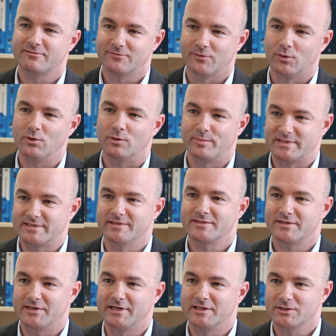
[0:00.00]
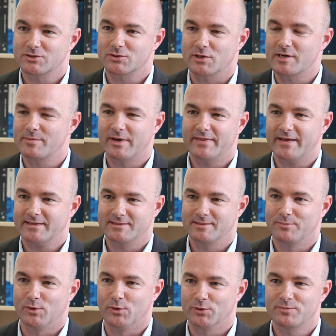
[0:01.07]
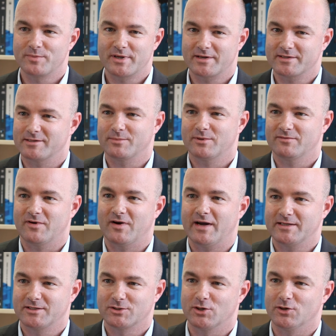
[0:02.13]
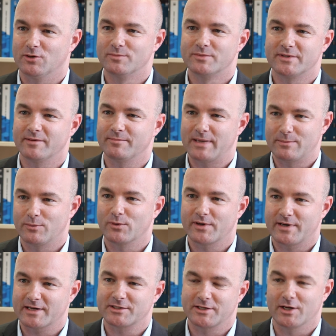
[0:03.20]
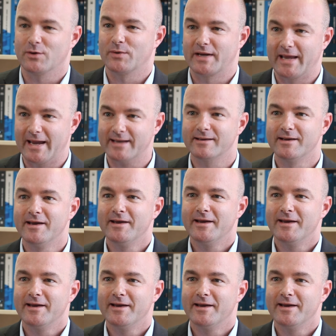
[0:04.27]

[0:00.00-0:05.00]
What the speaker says: for business and industry, but that's important because it provides jobs that people can actually go and get